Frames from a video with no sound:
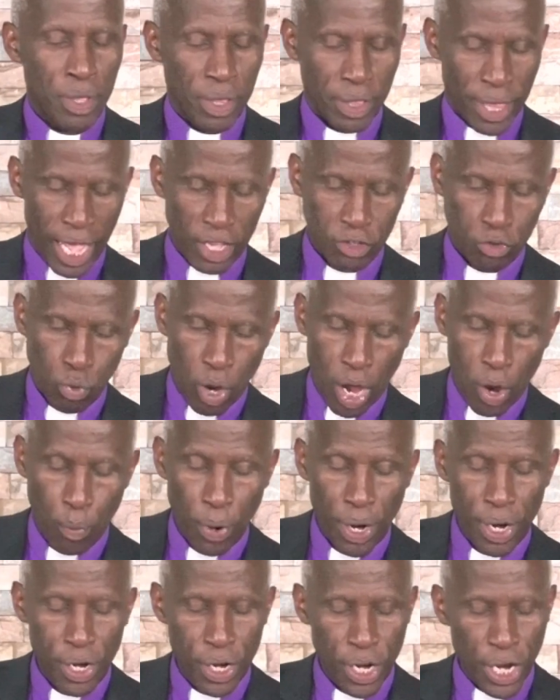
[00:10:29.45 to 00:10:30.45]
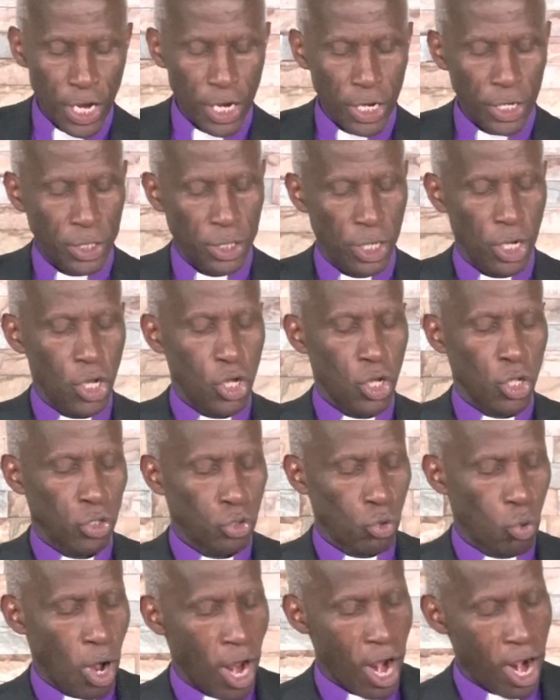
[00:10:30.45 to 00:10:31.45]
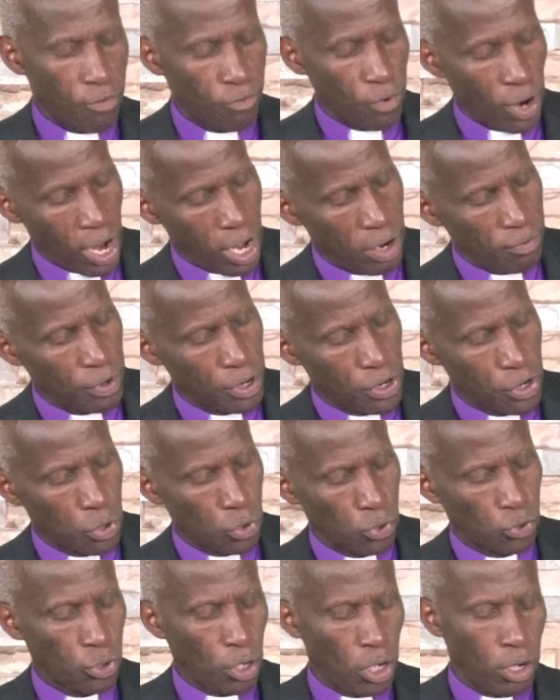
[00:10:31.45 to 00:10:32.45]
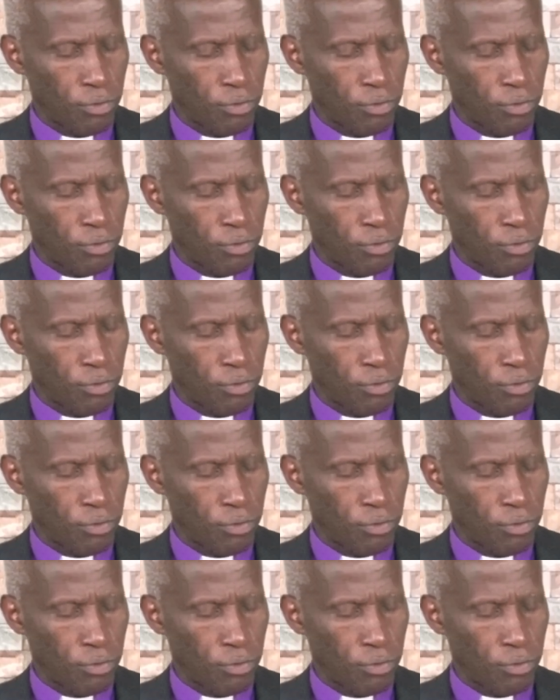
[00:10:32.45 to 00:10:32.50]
That's why we need to have avenues